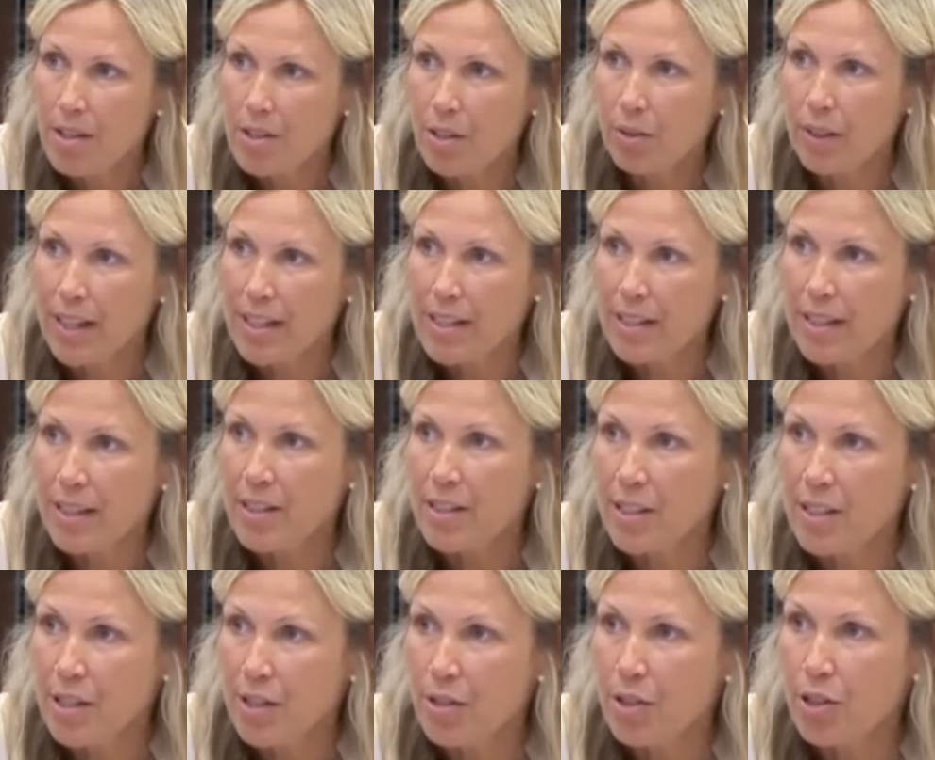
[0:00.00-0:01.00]
So let's
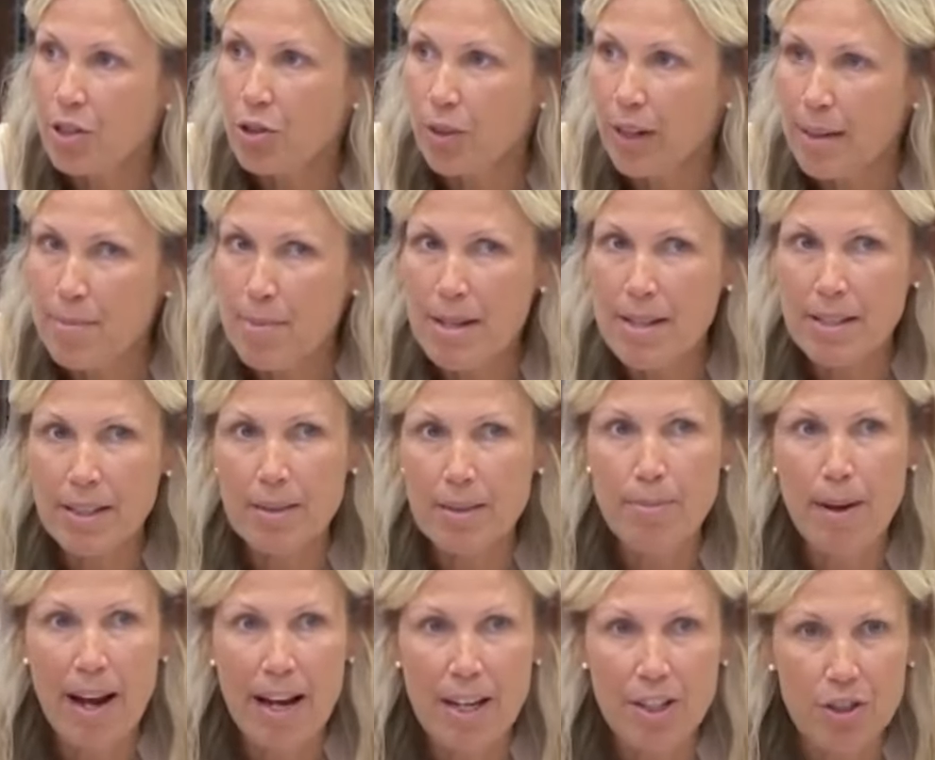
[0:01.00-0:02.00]
continue to try and be as
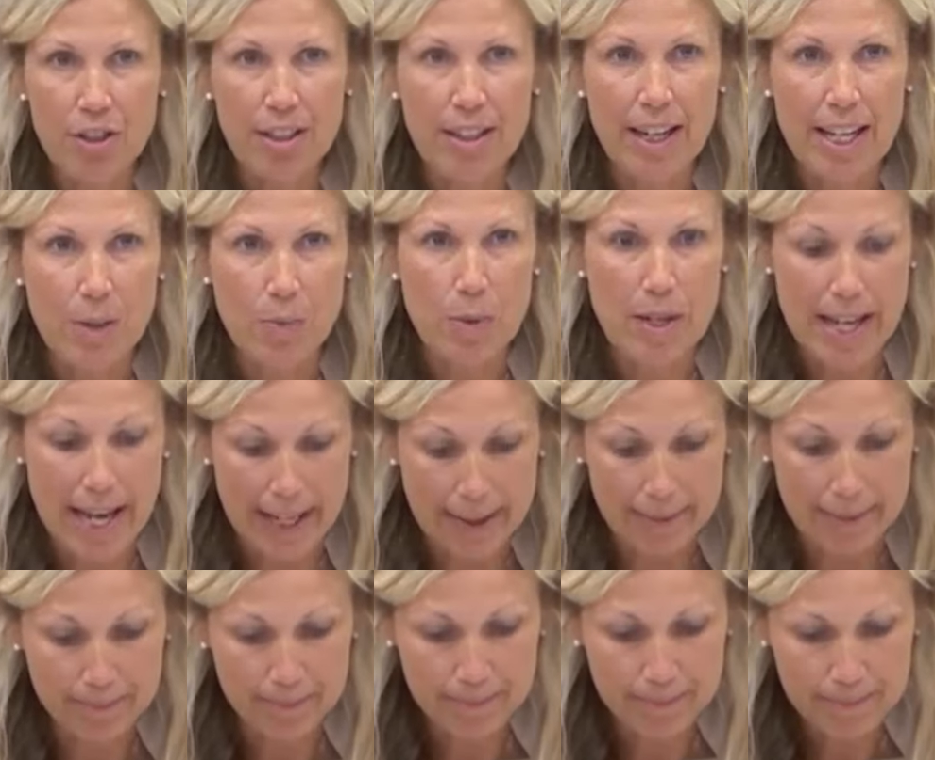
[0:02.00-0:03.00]
compassionate as we
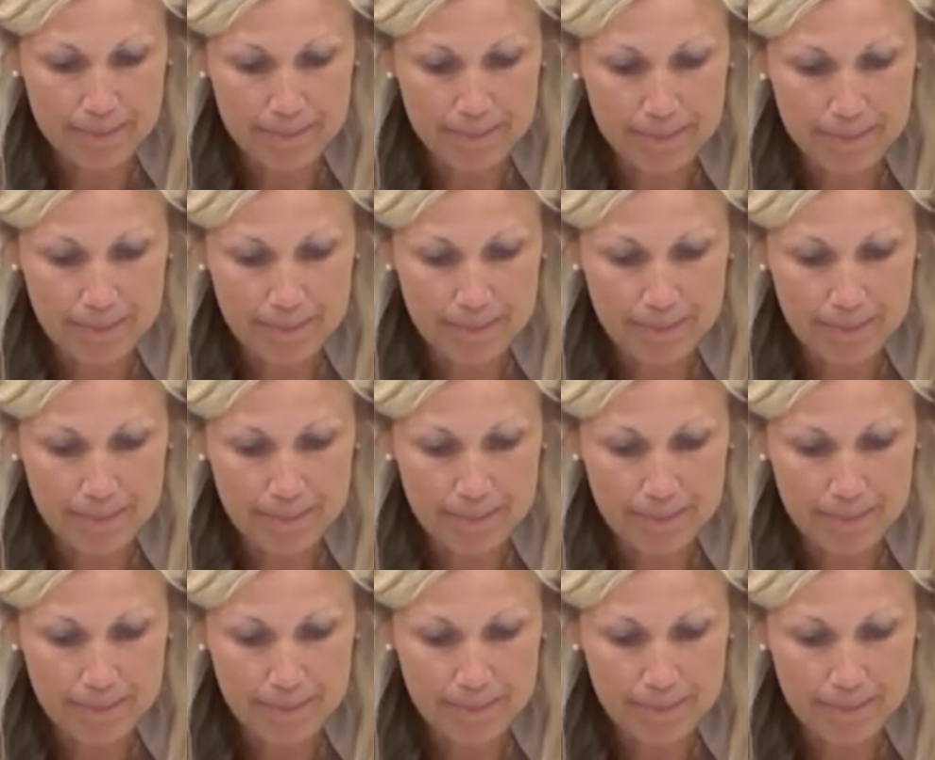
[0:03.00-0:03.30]
can.